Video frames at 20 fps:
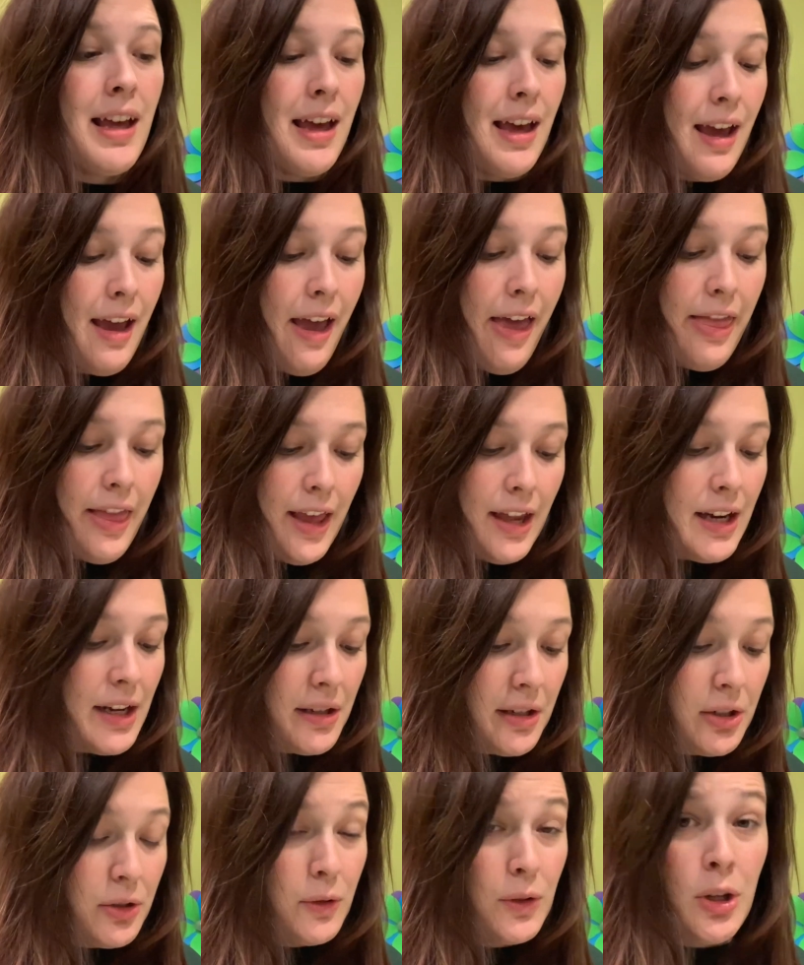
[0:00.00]
And then I
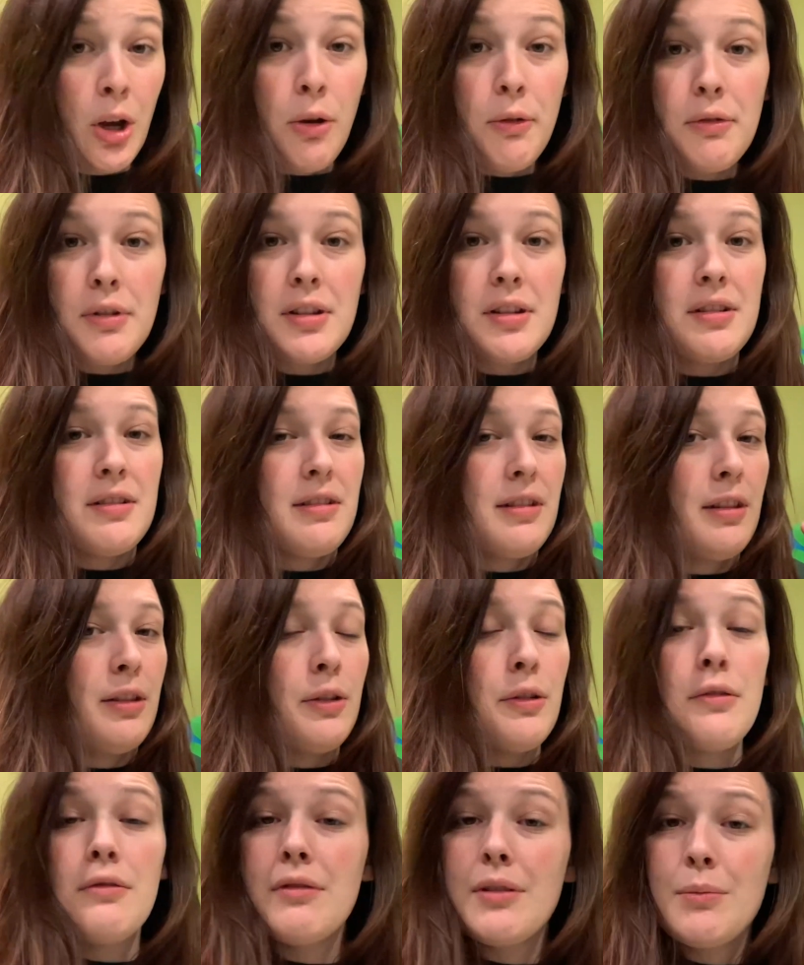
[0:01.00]
started doing coasters, and
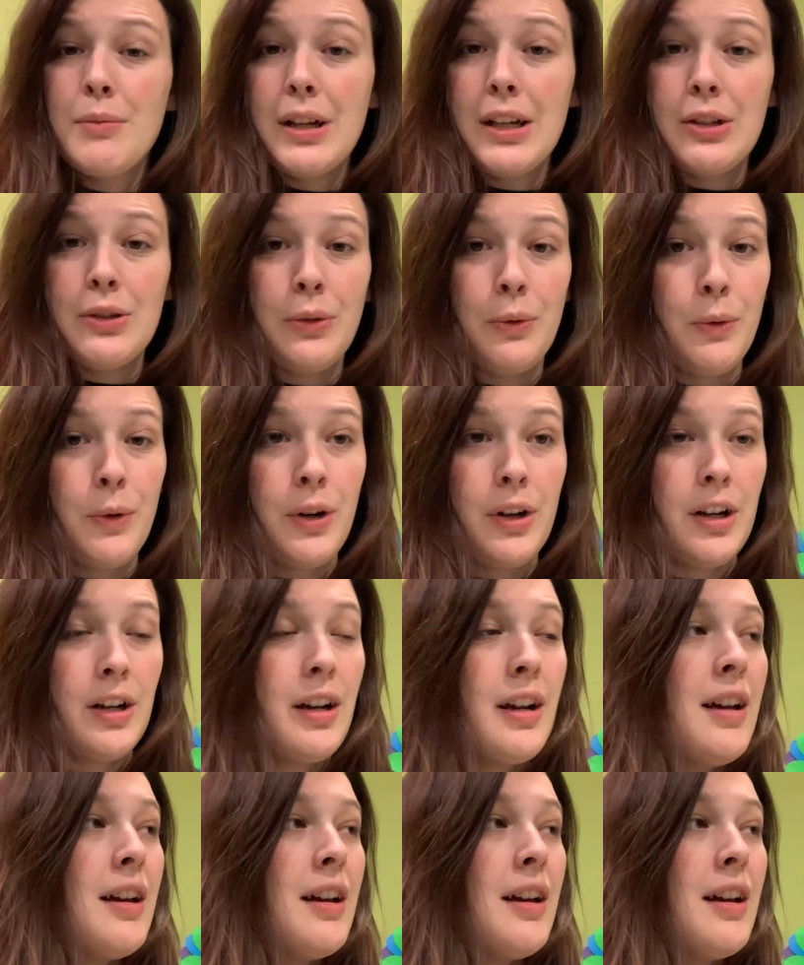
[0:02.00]
those were made to order.